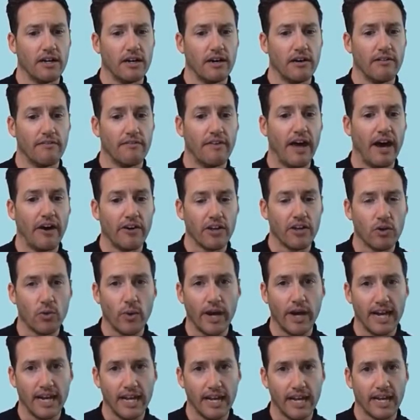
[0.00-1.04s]

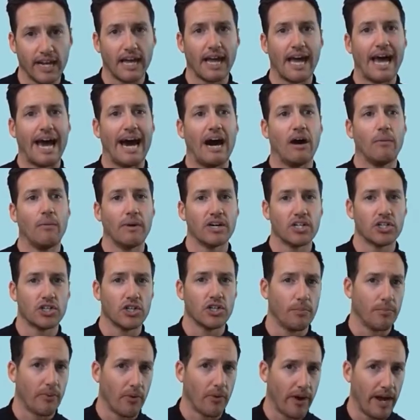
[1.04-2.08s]
evaluating how much
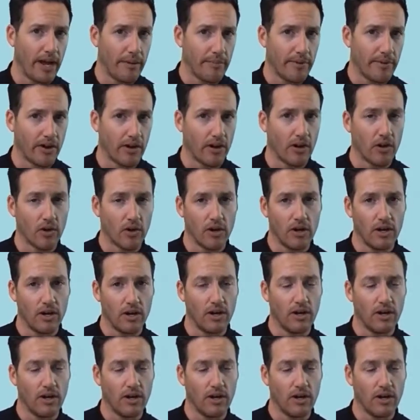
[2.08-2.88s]
the parameter